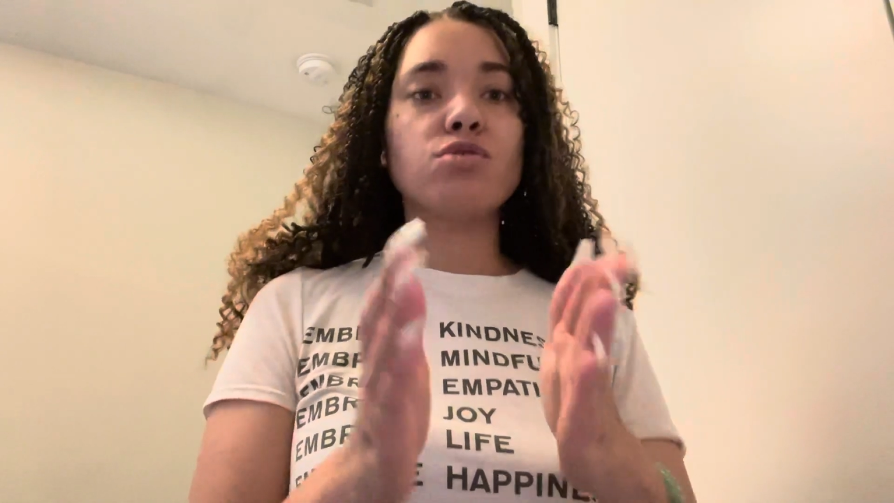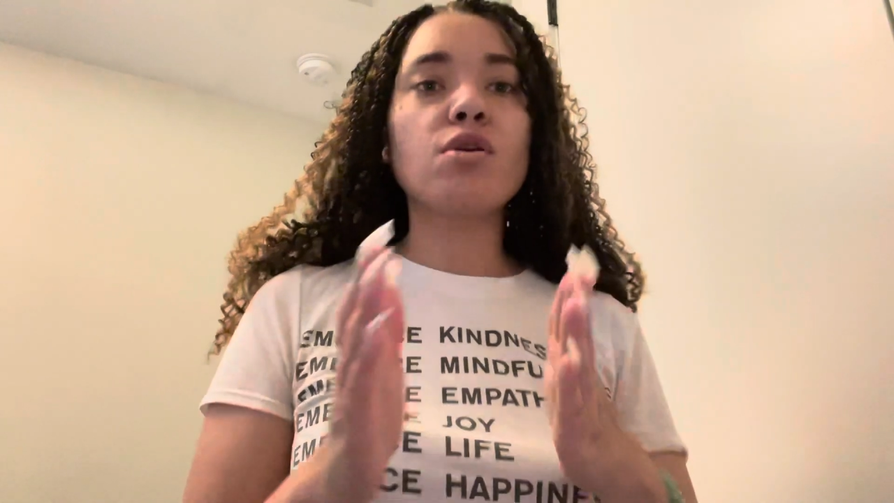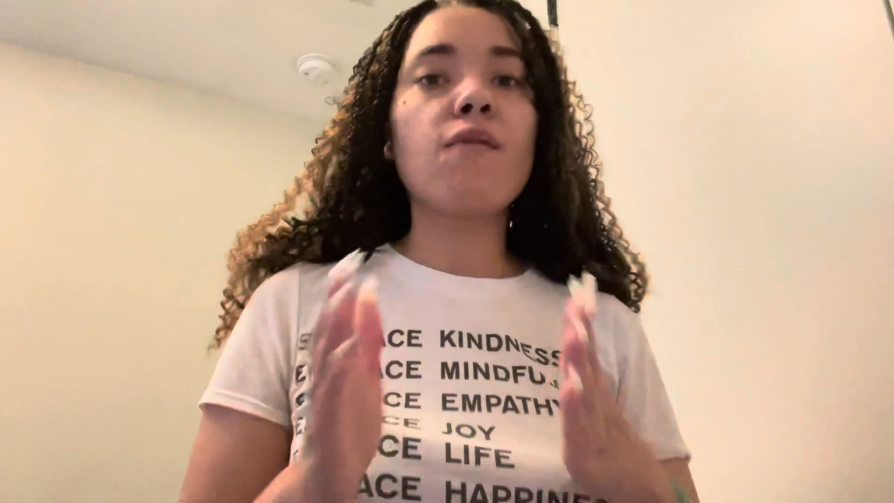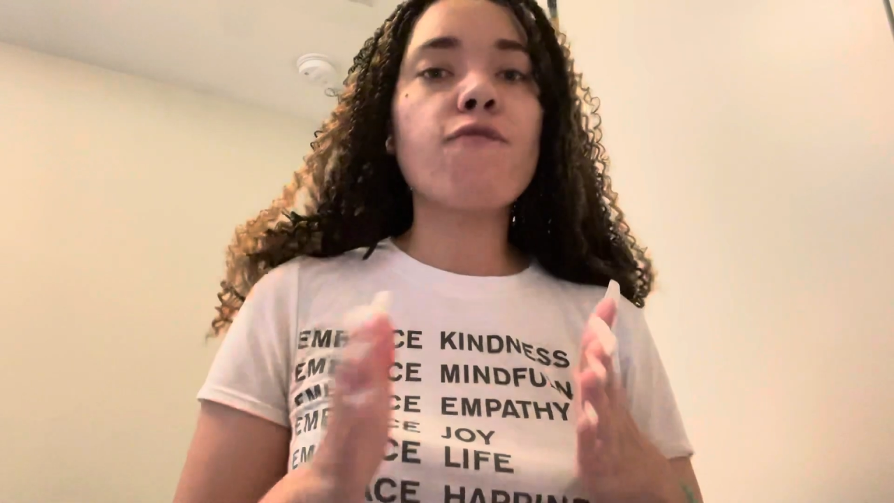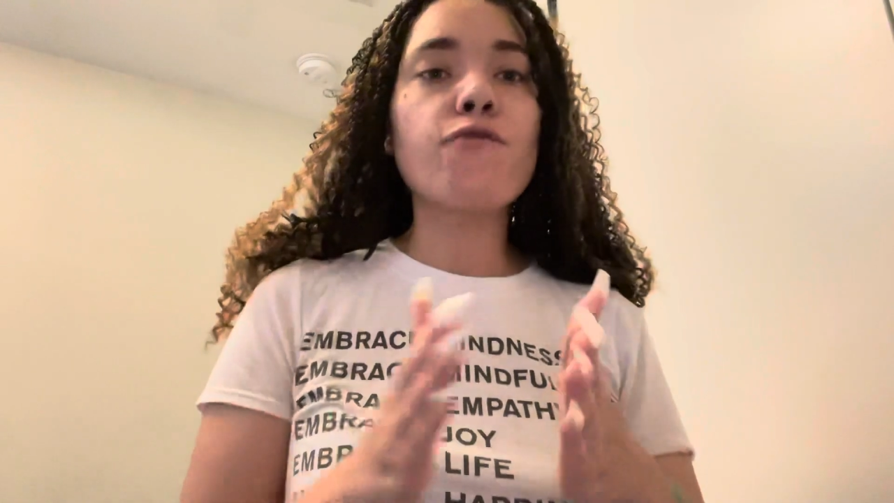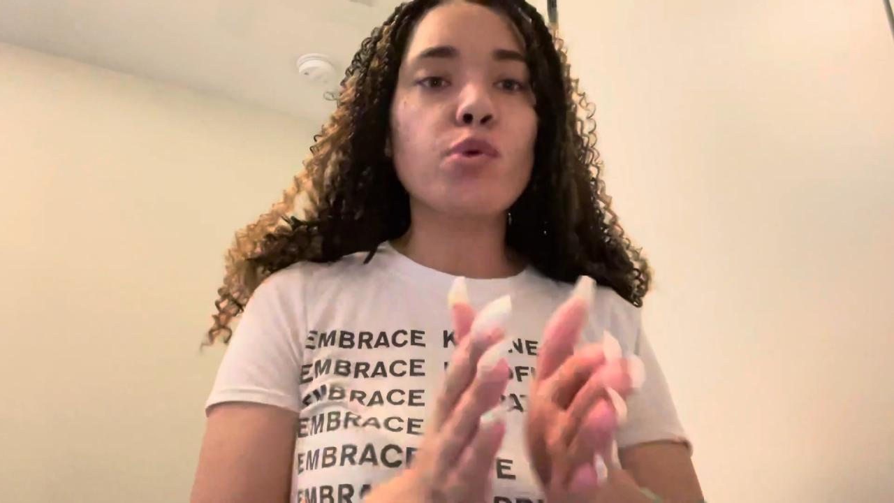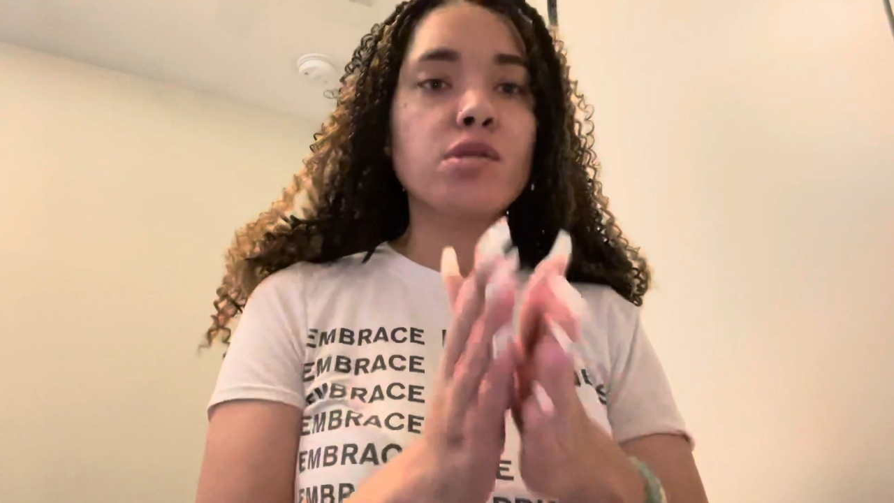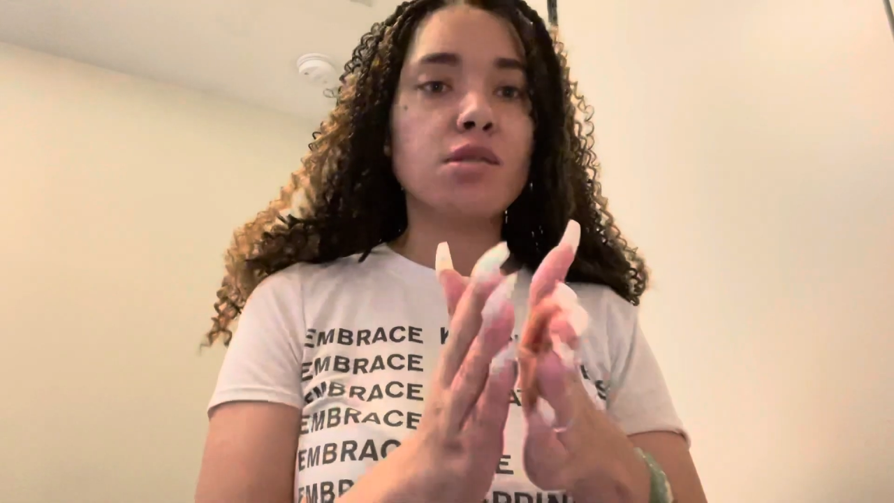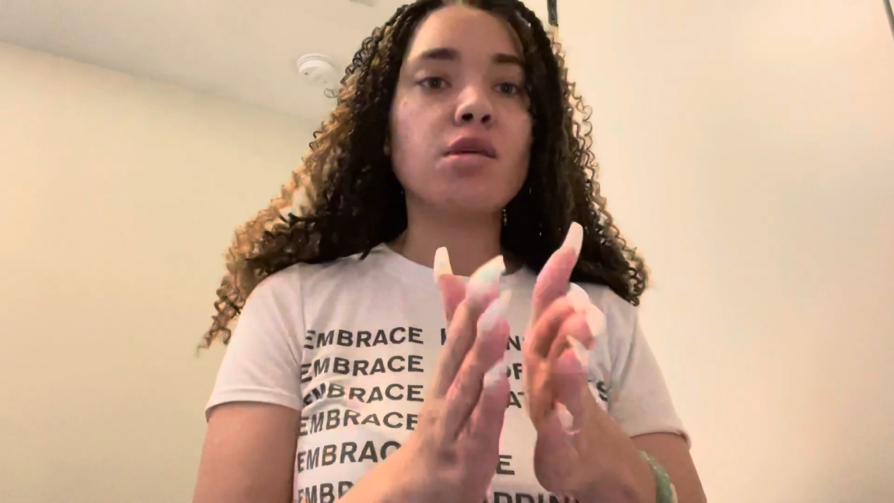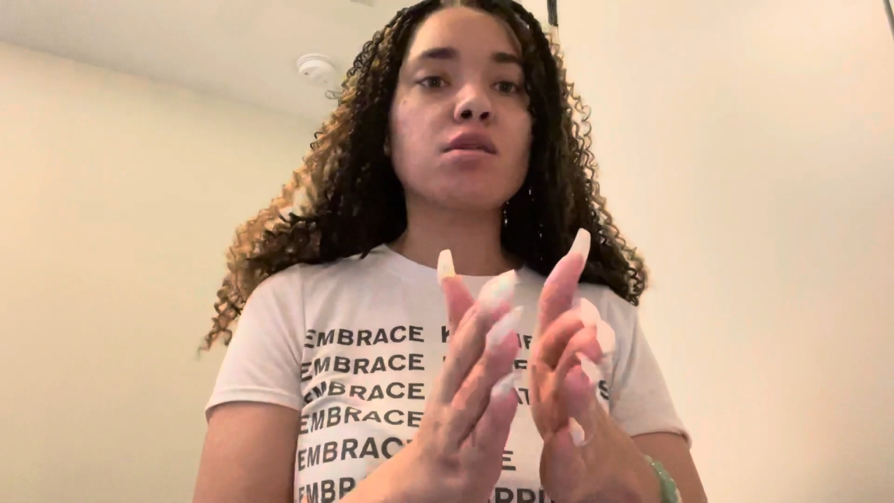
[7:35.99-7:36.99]
Don't
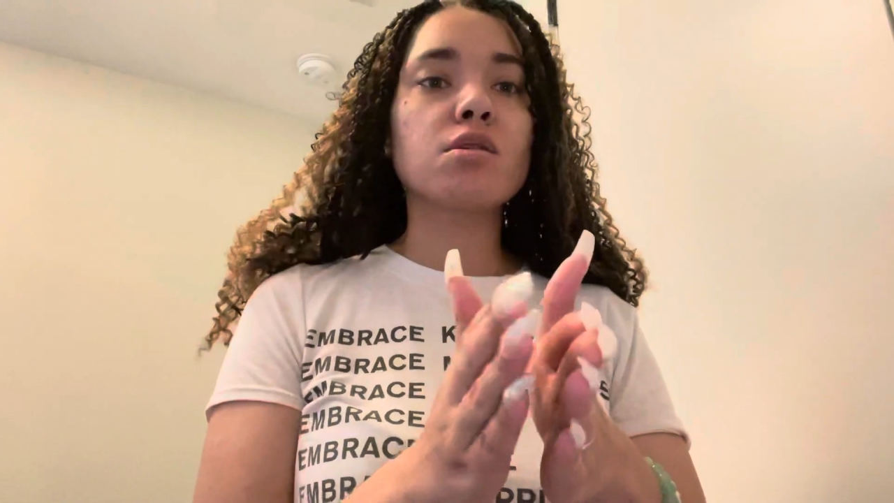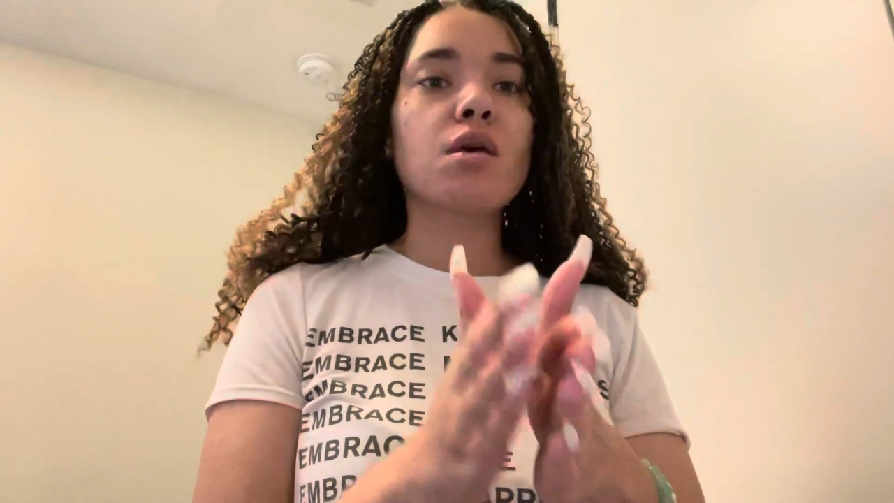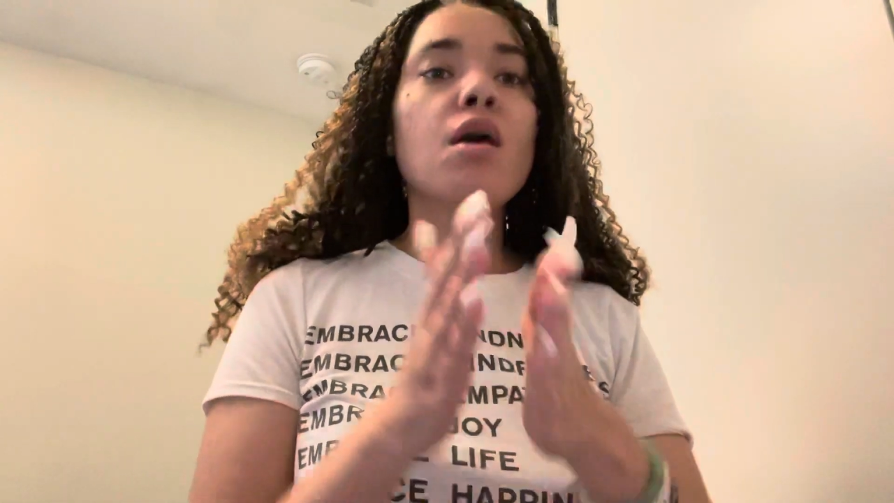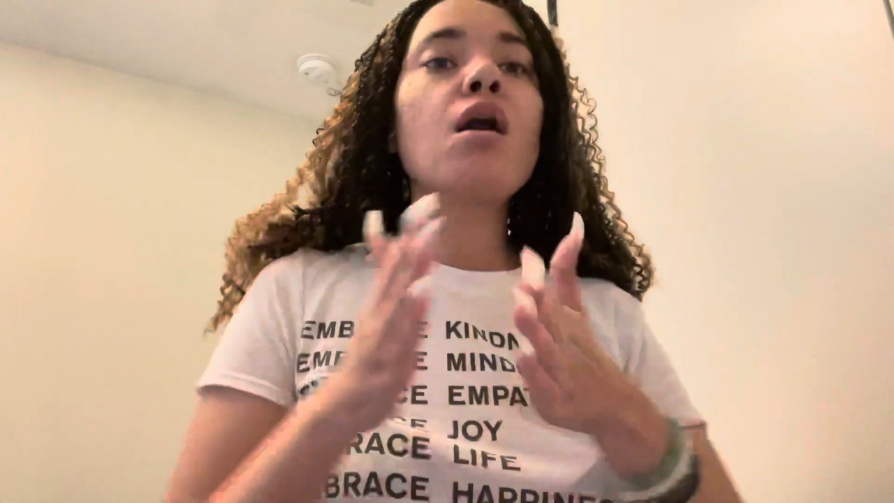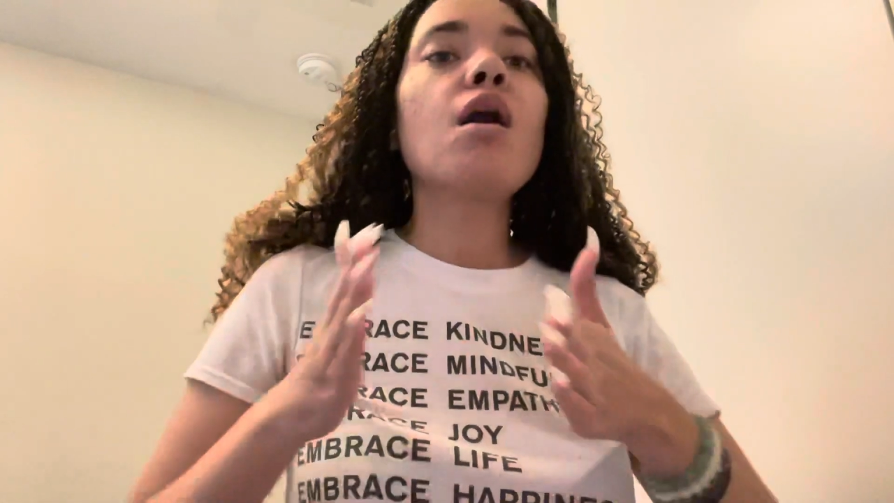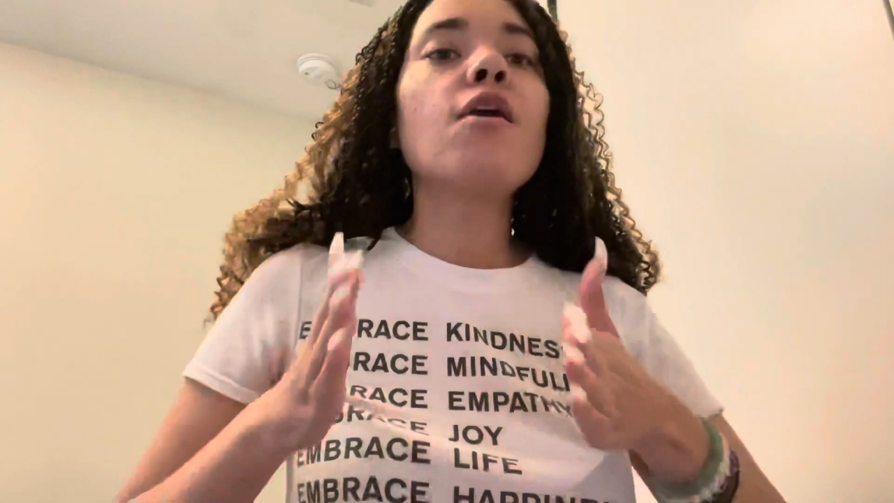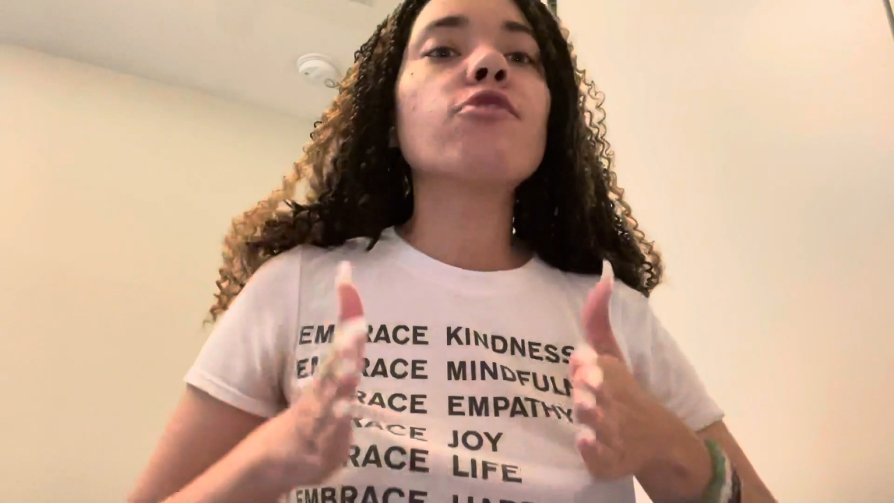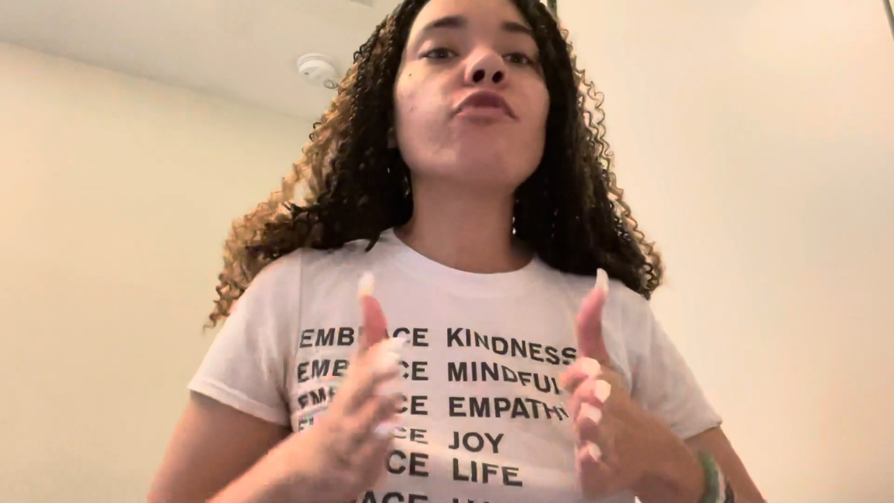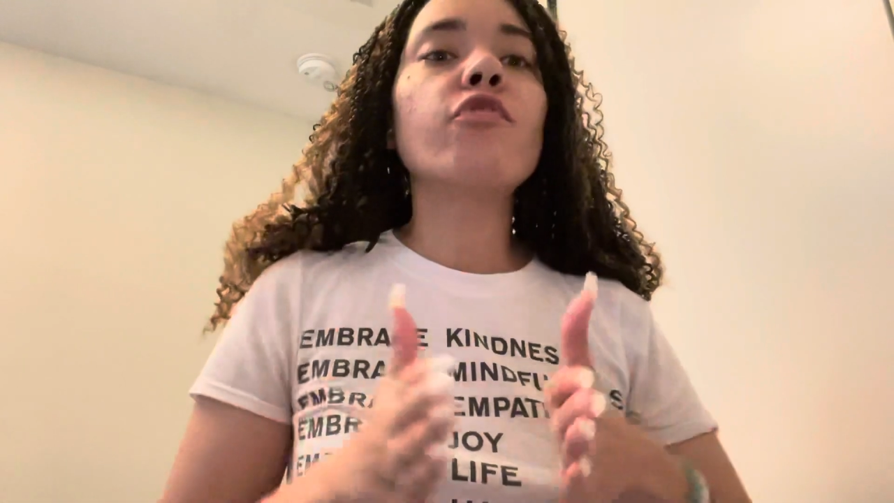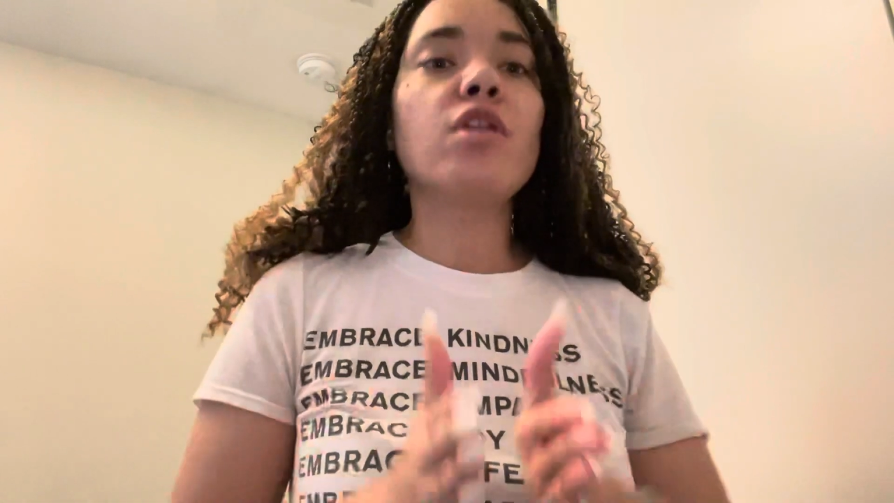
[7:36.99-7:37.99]
force it,
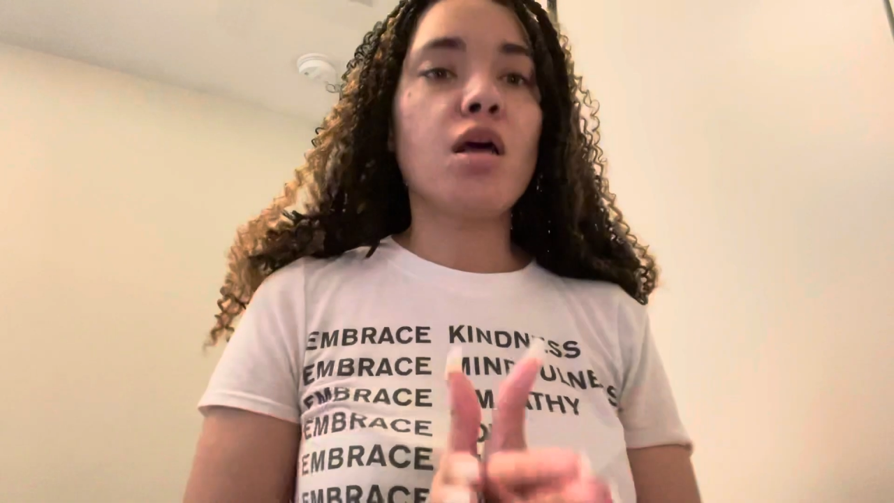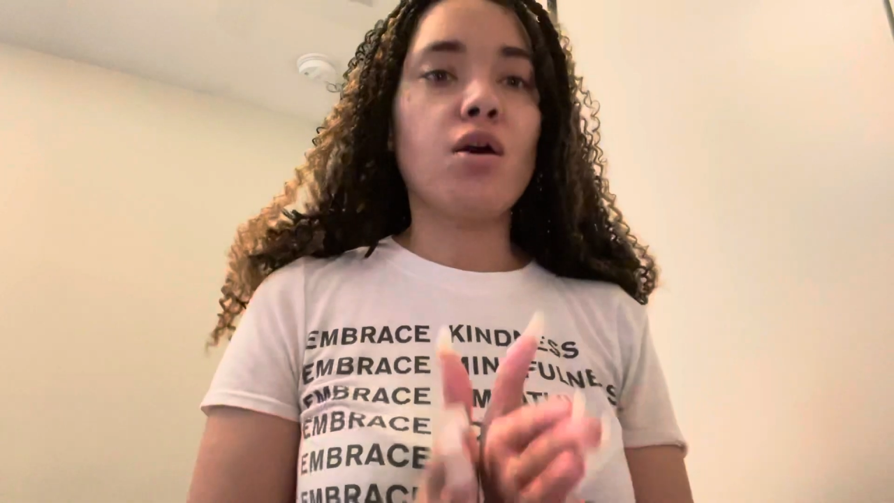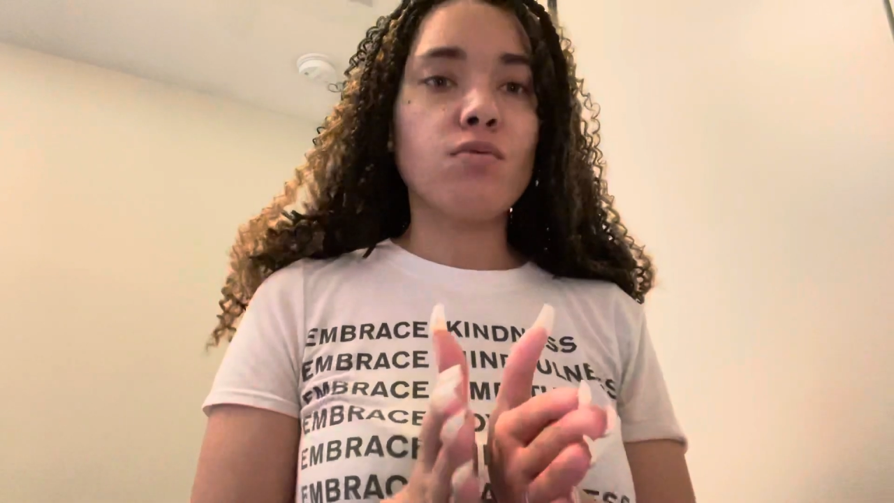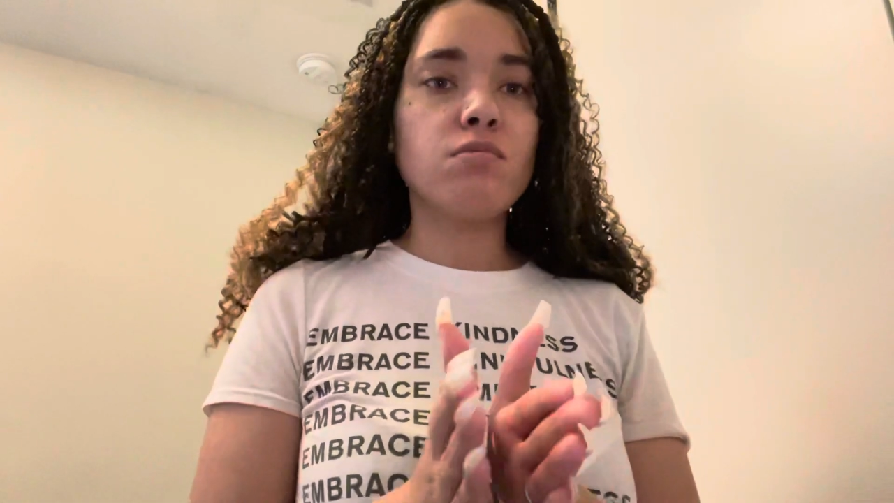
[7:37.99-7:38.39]
flow.